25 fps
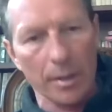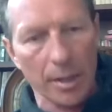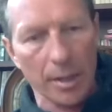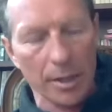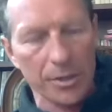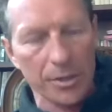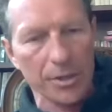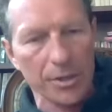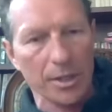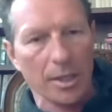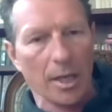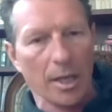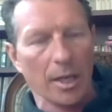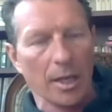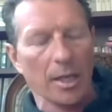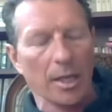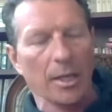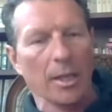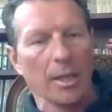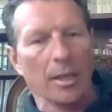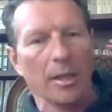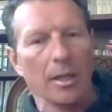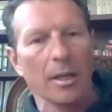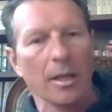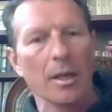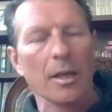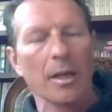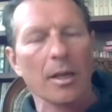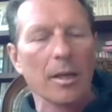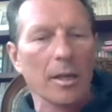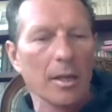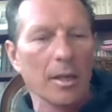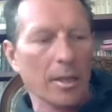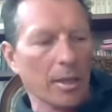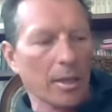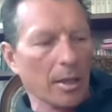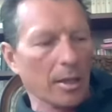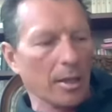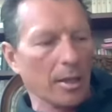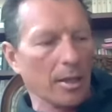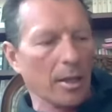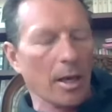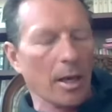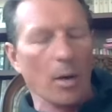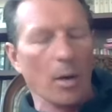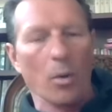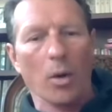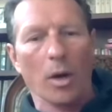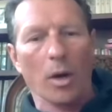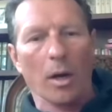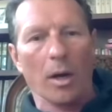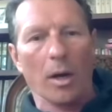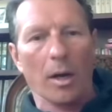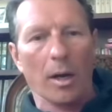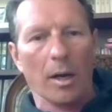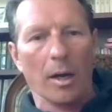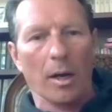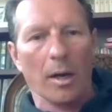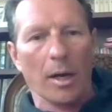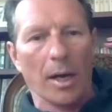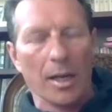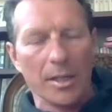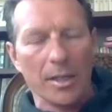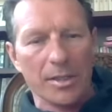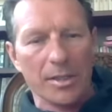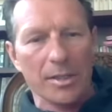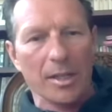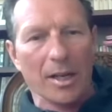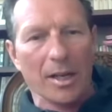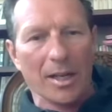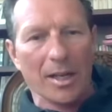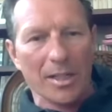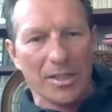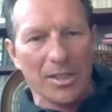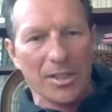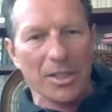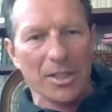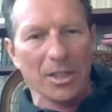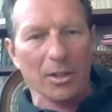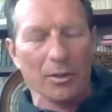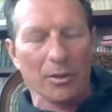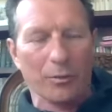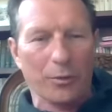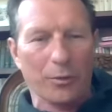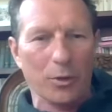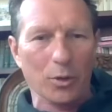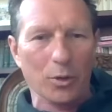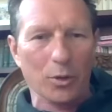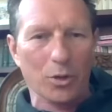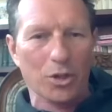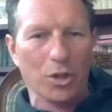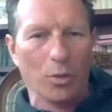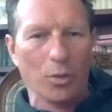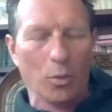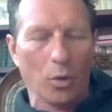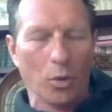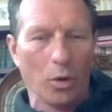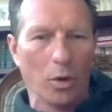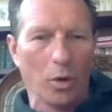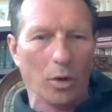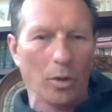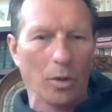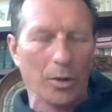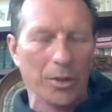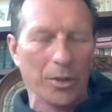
That's an, in, in, in our uh, ide- ideal future world.